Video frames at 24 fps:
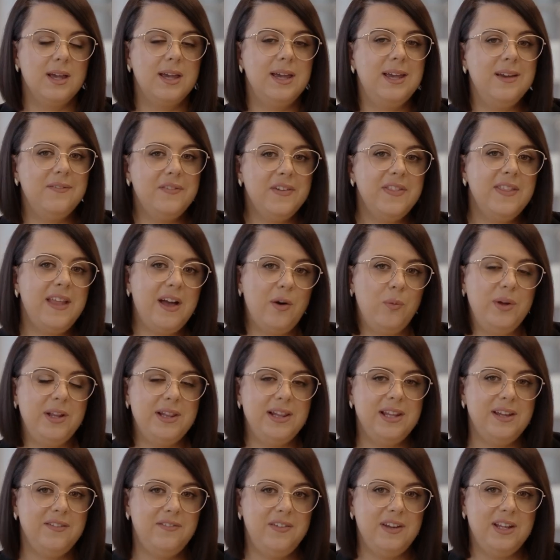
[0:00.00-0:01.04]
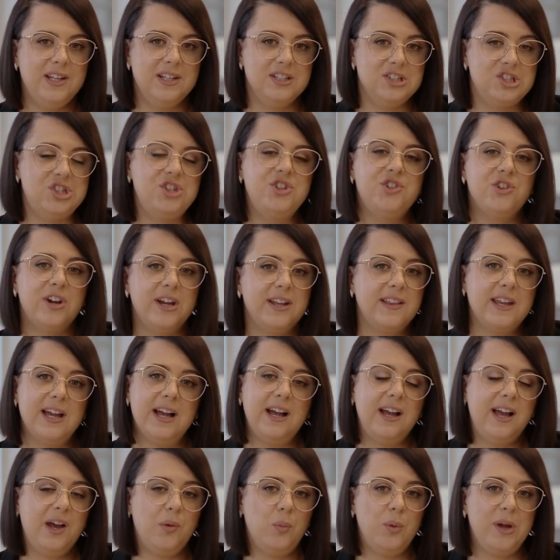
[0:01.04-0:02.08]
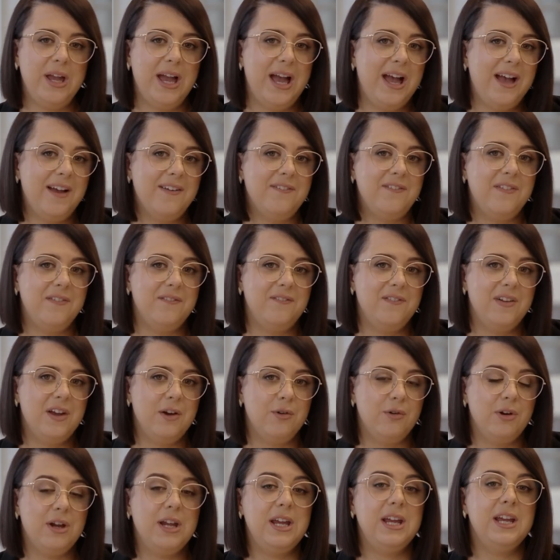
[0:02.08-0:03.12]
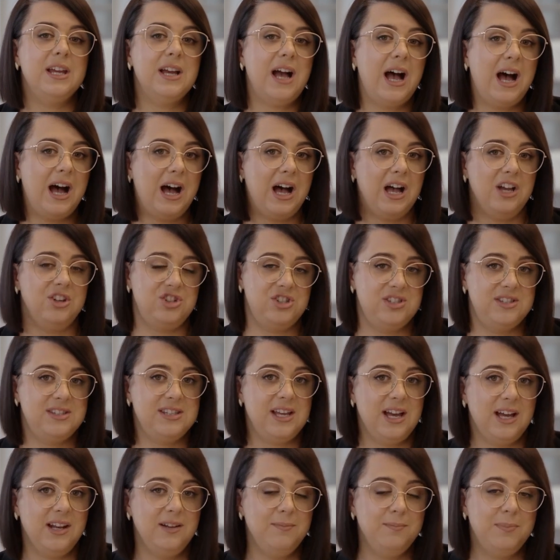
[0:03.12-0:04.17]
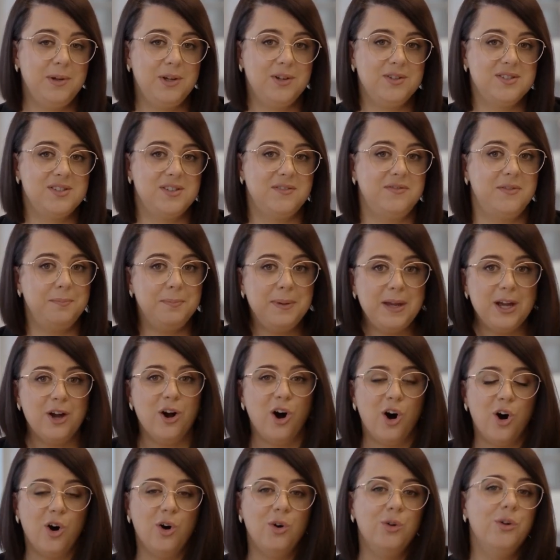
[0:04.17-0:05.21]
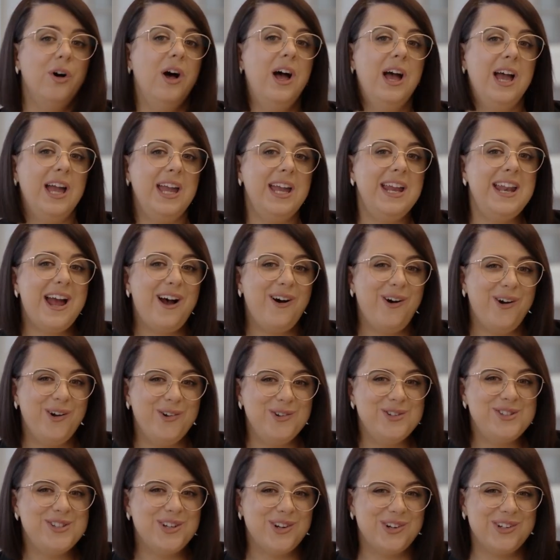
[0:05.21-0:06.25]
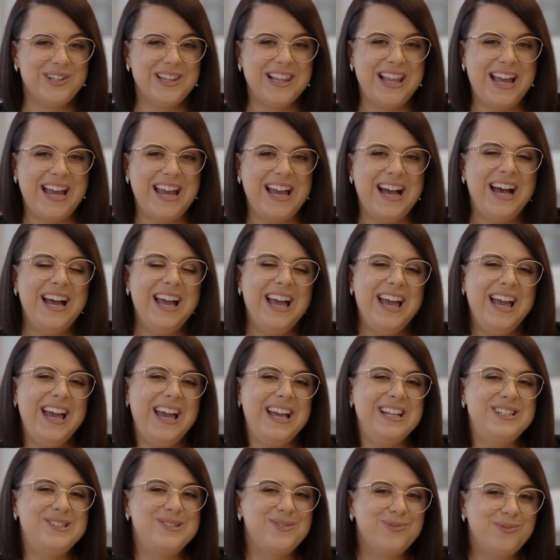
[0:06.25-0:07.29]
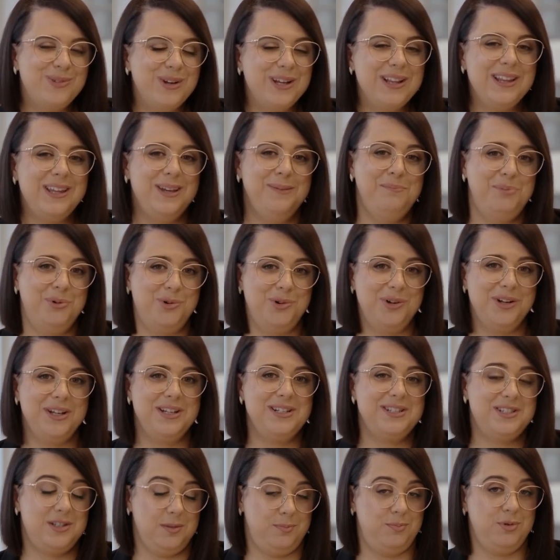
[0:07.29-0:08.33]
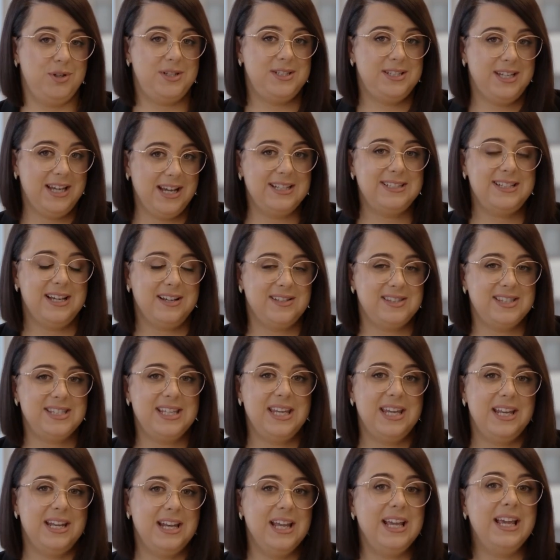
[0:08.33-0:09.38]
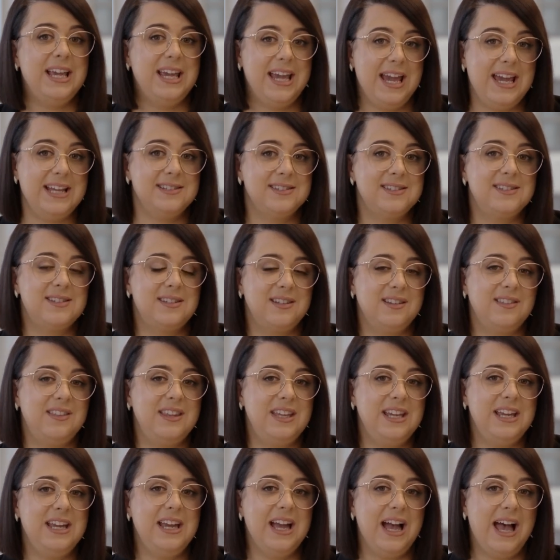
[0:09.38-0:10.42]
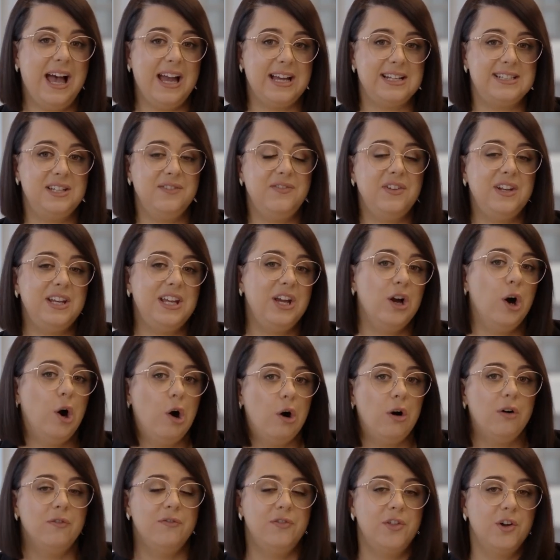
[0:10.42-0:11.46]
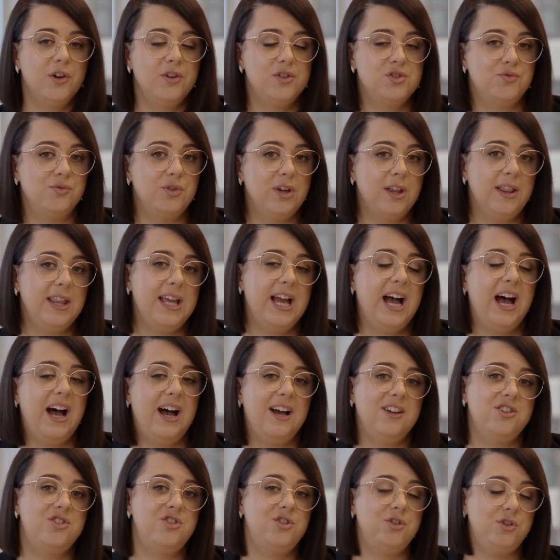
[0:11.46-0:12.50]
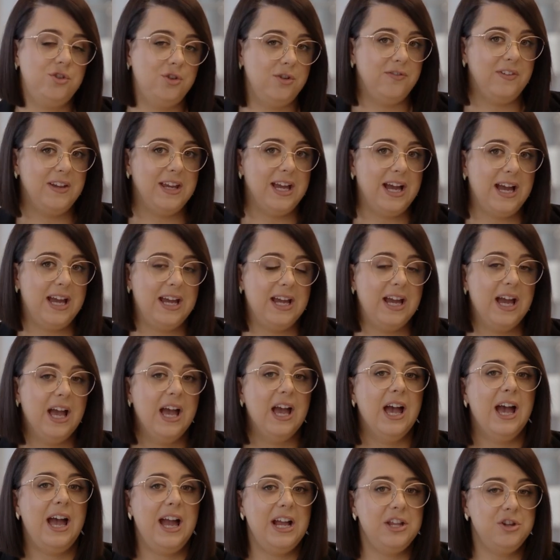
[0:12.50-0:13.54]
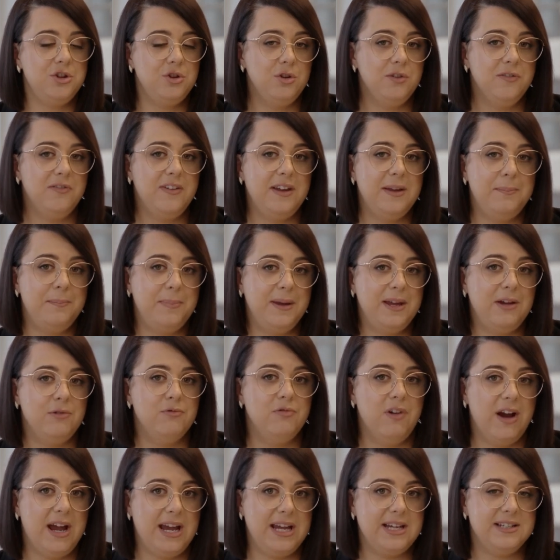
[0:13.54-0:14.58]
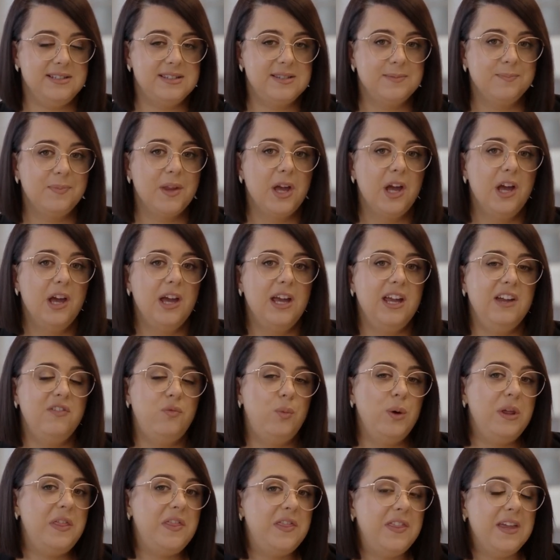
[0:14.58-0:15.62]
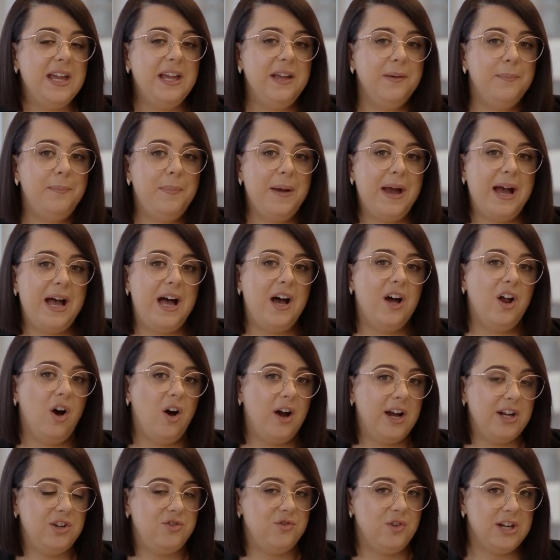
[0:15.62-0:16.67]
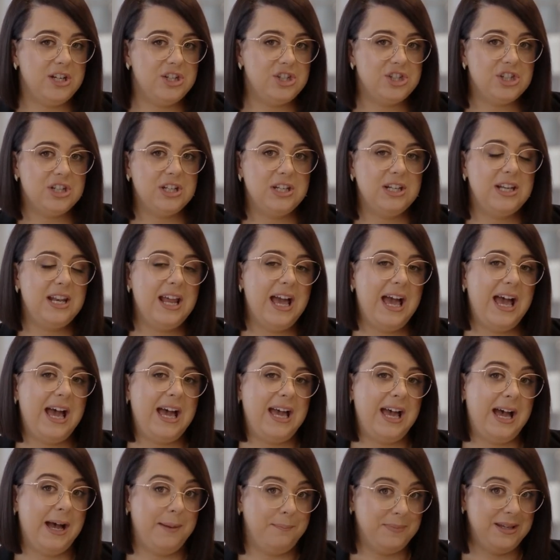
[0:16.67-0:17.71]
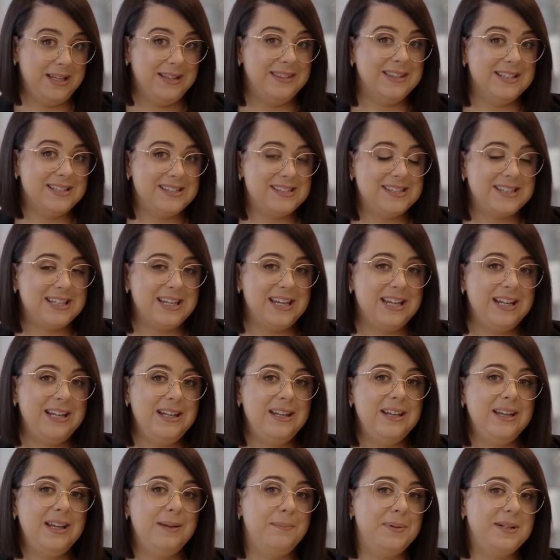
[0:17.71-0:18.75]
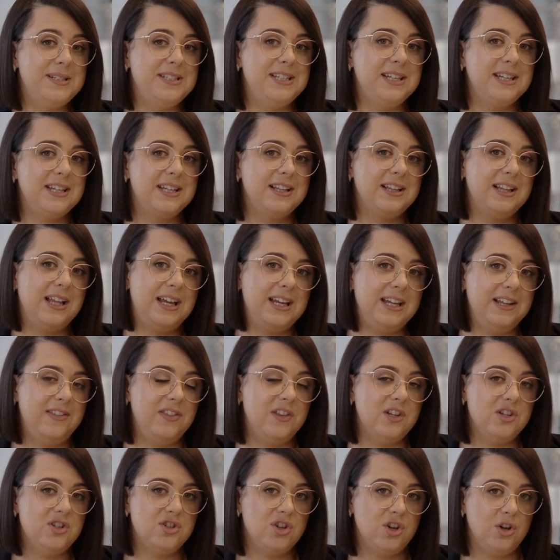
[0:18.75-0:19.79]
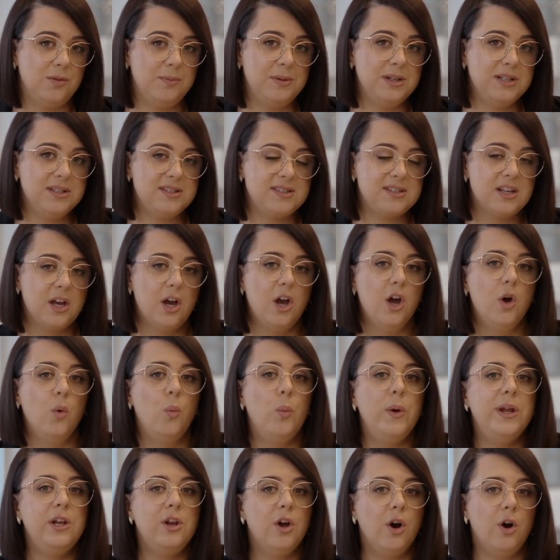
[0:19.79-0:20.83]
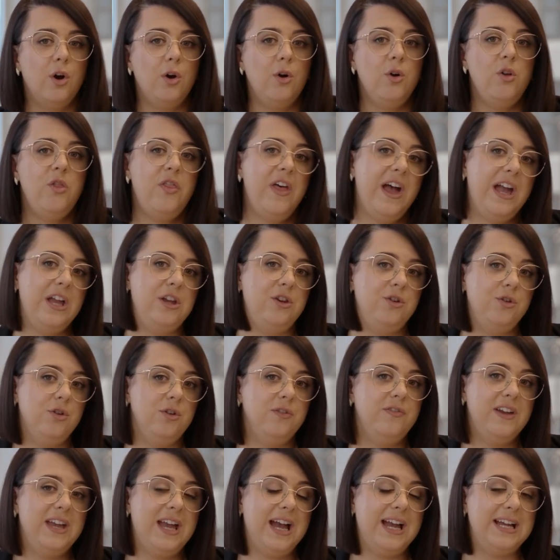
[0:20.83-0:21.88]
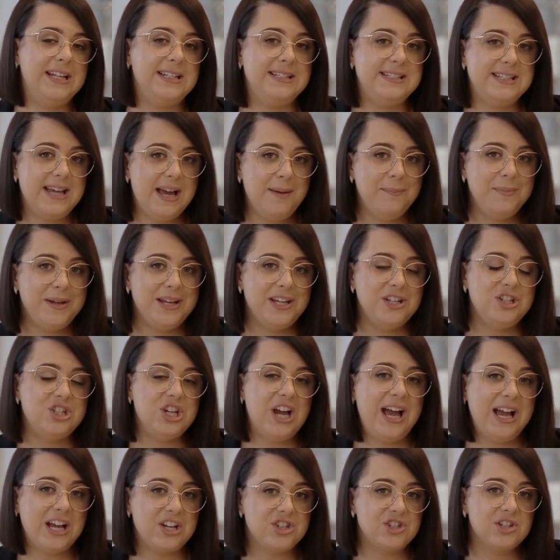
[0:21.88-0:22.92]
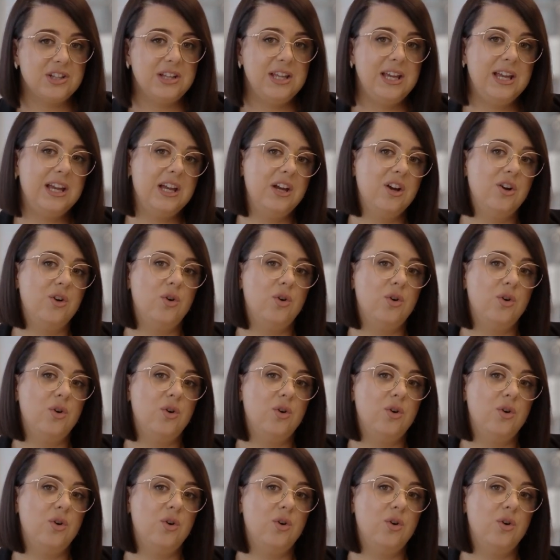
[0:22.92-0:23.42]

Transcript: Given that we live in Australia and we have very harsh sun because of a big hole in our ozone layer, it's really important to protect our skin against the activity of those really harsh UVA and UVB rays. If we think about hydration in the skin, in particular in the dermis, we know that UVA damage actually can